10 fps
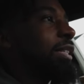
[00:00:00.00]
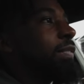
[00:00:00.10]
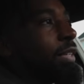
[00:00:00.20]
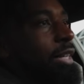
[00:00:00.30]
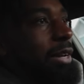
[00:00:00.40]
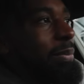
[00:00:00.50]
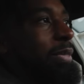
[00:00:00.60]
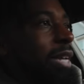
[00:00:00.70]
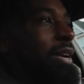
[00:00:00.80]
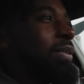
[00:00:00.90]
even
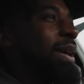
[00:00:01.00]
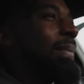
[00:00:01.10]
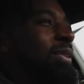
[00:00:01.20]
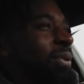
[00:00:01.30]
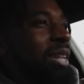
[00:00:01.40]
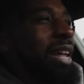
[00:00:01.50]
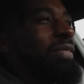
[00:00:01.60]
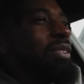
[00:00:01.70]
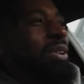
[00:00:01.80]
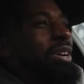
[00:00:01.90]
comes out. I've been doing a lot
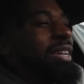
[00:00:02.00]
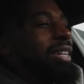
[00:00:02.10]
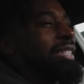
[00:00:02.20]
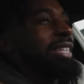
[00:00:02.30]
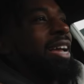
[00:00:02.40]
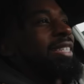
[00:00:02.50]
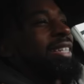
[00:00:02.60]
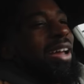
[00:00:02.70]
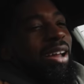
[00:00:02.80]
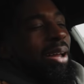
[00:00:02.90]
of vlogging, I just has
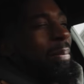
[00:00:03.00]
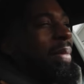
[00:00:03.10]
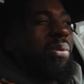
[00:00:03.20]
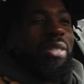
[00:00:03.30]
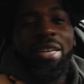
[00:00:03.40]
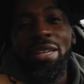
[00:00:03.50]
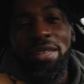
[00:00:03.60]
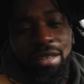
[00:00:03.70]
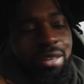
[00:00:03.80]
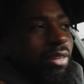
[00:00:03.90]
not amounted to
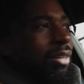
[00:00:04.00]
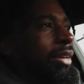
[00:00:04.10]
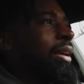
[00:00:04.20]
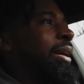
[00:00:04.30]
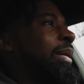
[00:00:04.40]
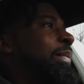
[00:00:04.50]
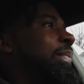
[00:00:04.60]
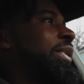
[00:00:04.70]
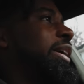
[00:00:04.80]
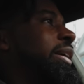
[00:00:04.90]
anything,
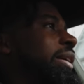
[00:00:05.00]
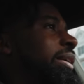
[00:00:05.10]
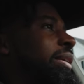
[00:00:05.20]
but